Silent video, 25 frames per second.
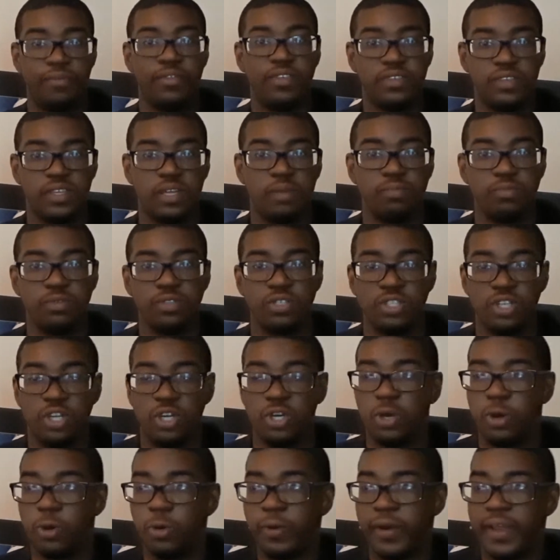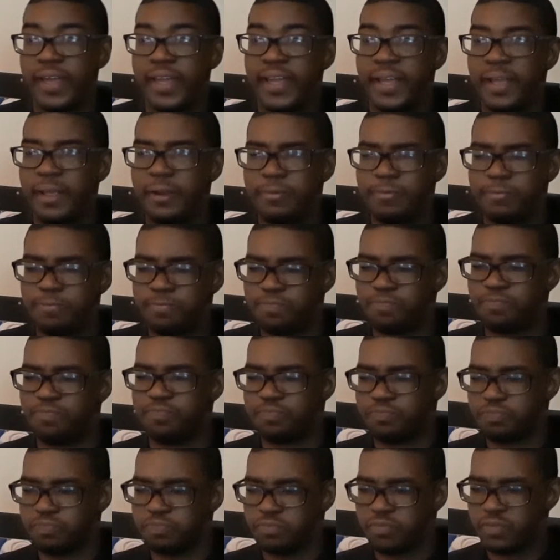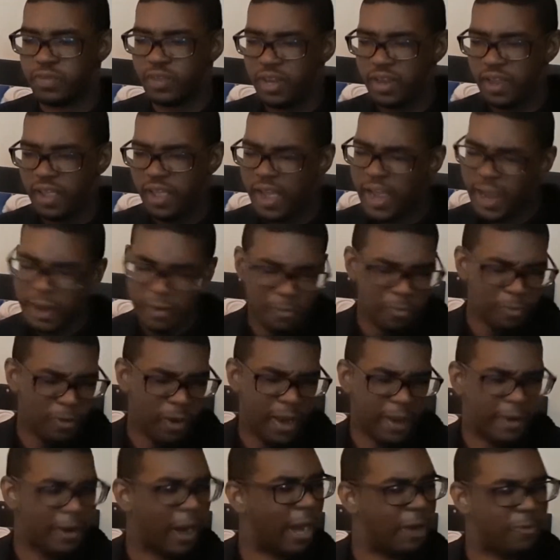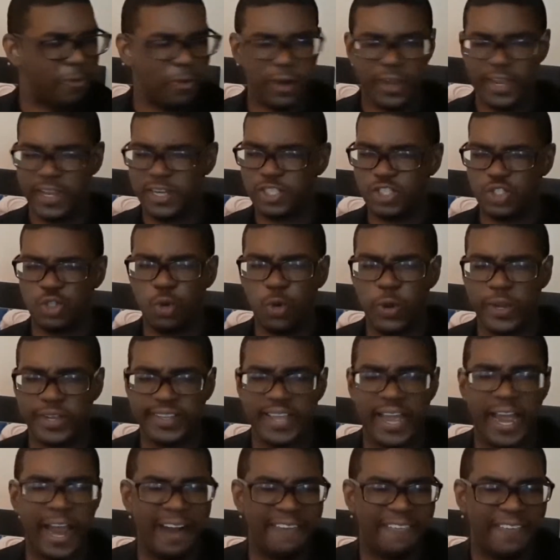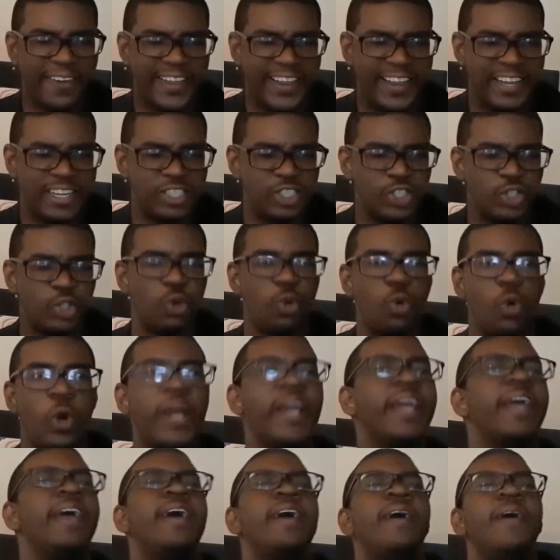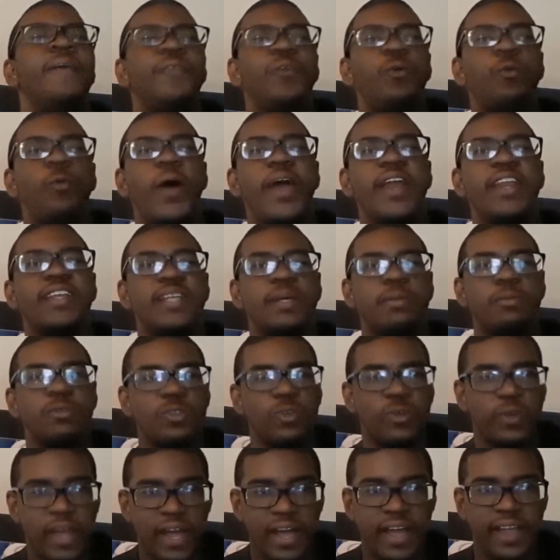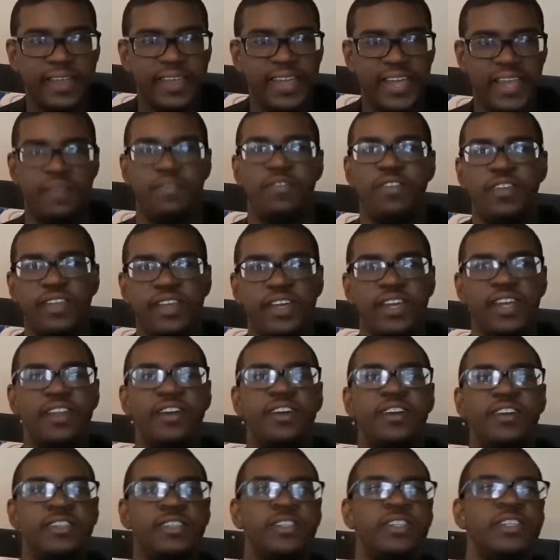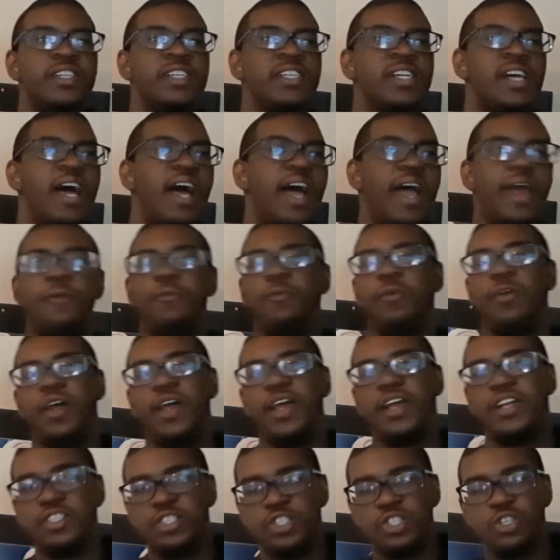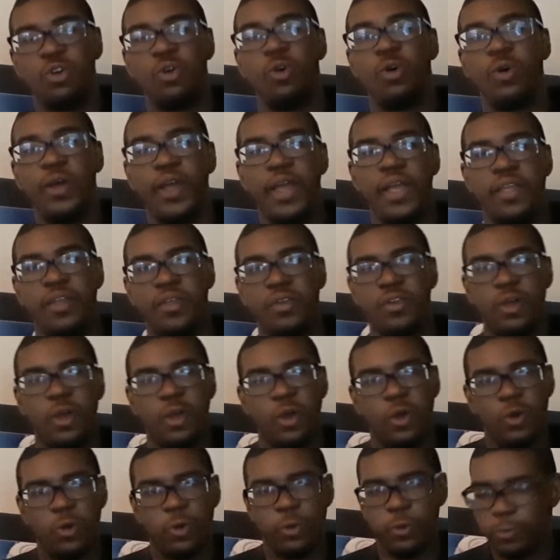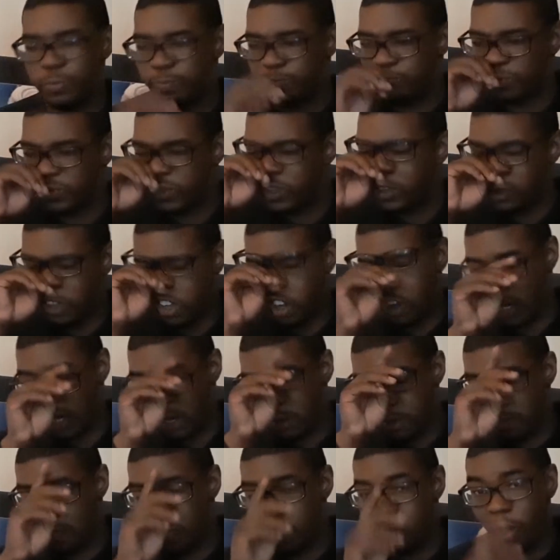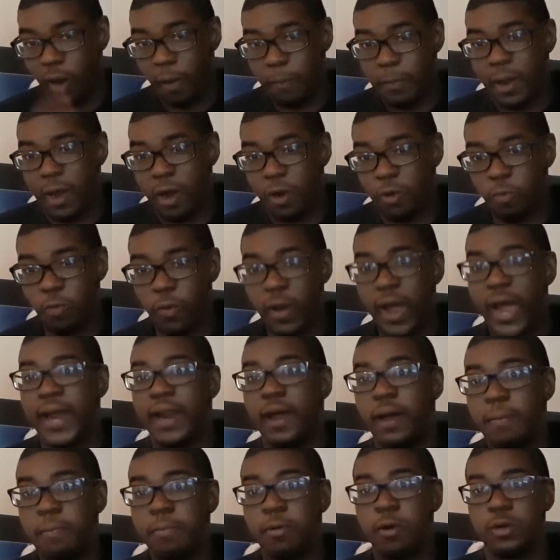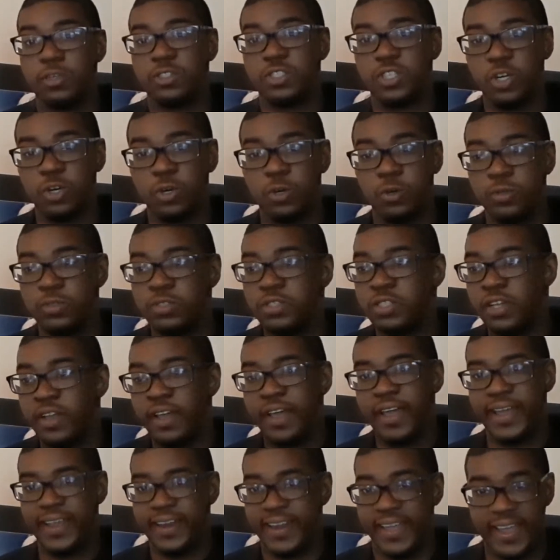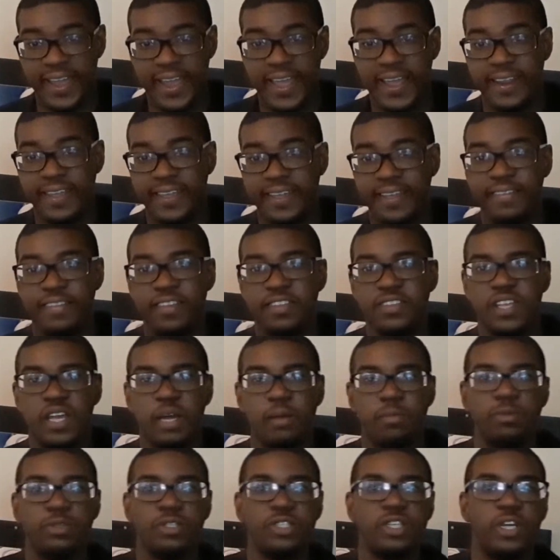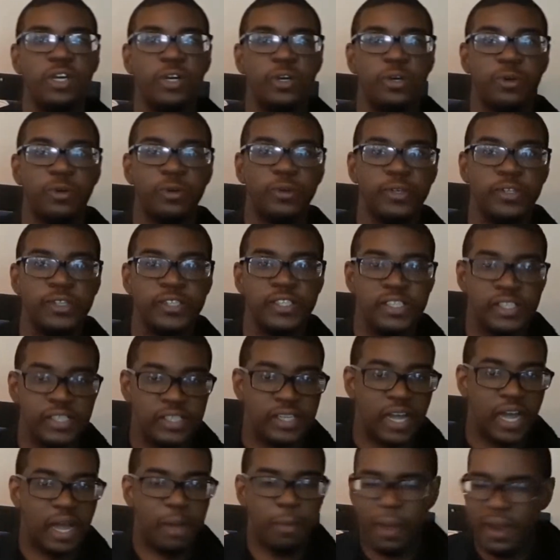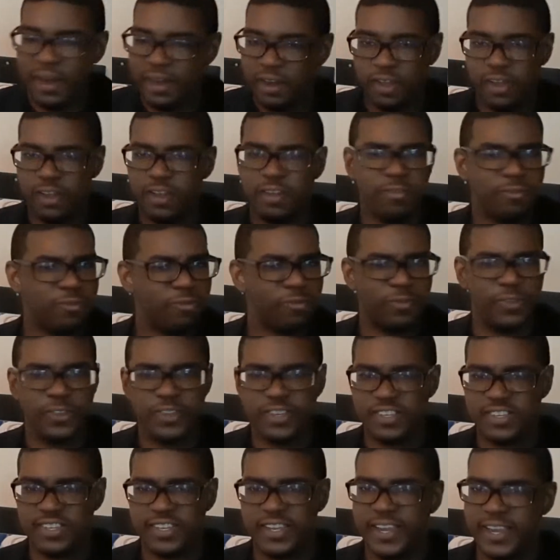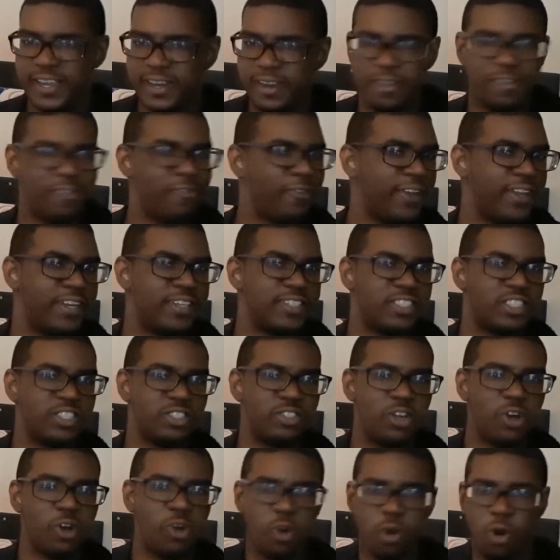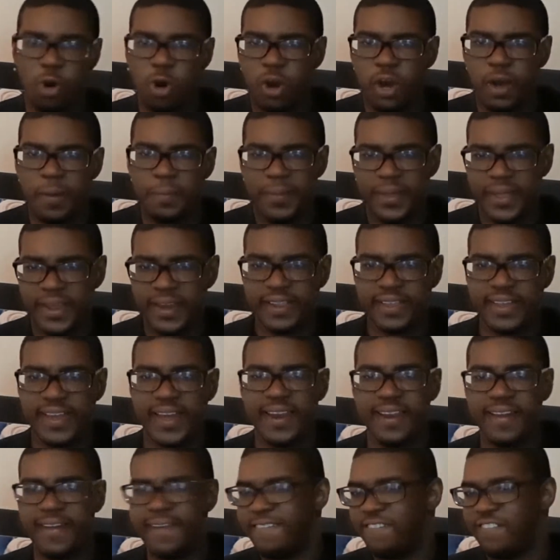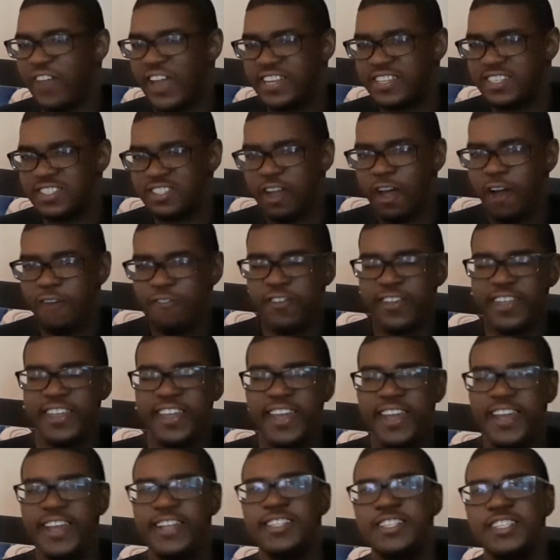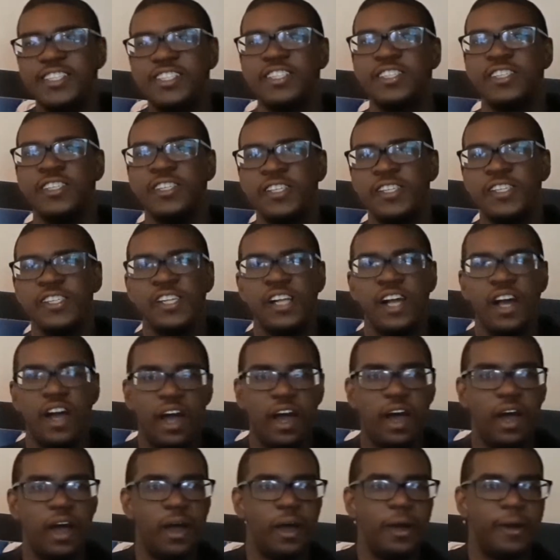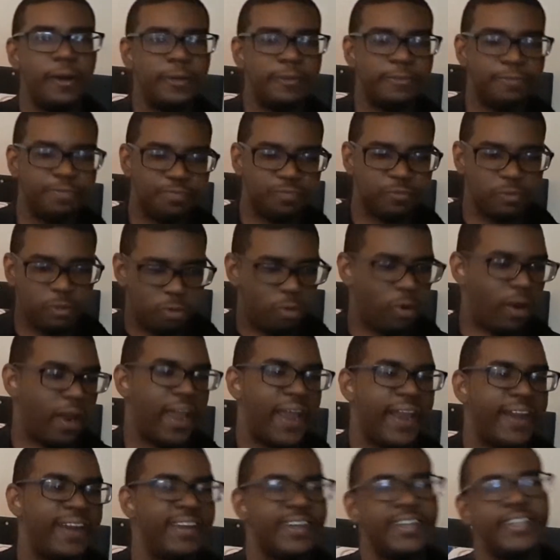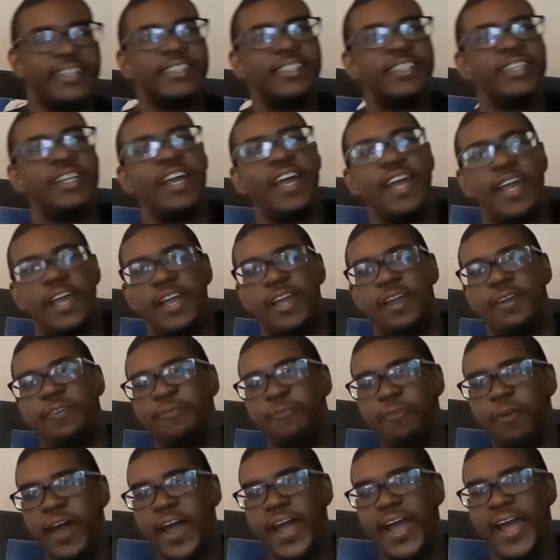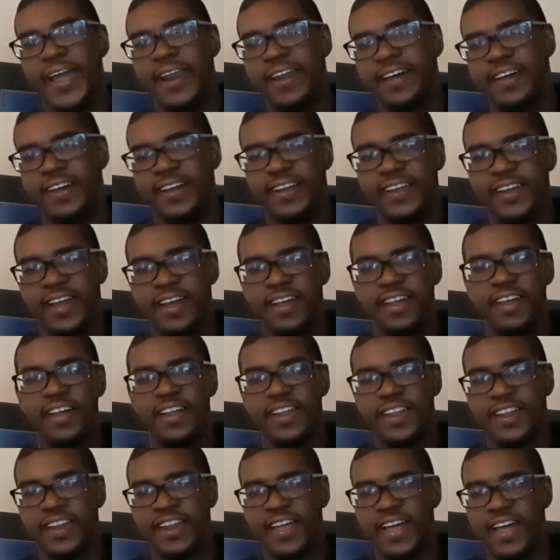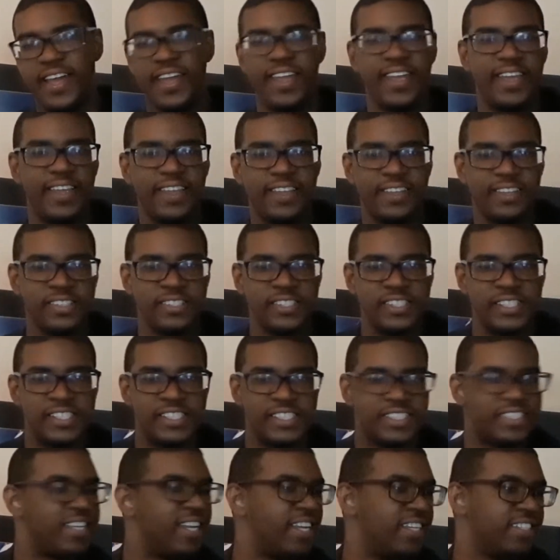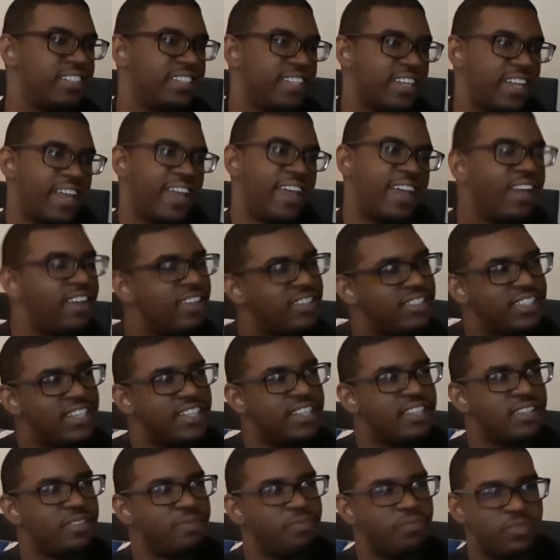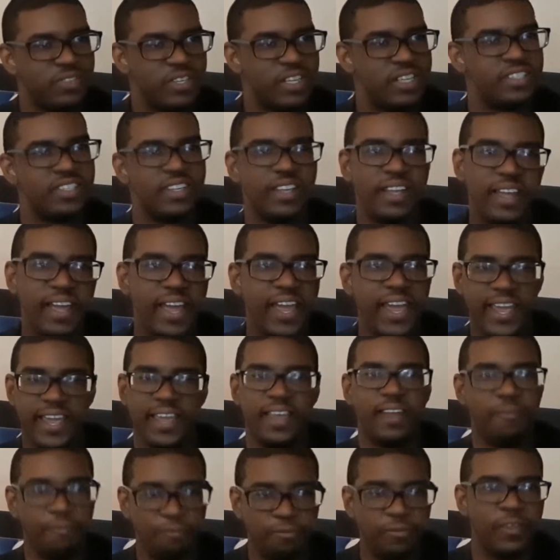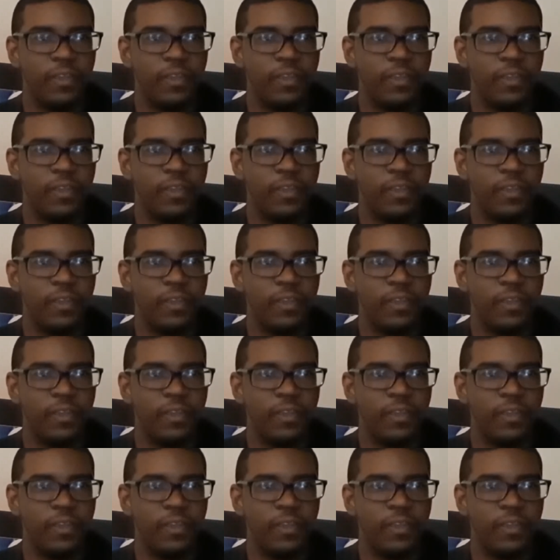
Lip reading: this episode. And I really enjoyed that. I really enjoy the way this episode kind of came together. I really enjoy, you know, learning a little more about Ryan Bertolt and Annie in this episode. I love the scene in which, you know, Armin kind of faces off against Rhino, and Rhino kind of like says that, hey,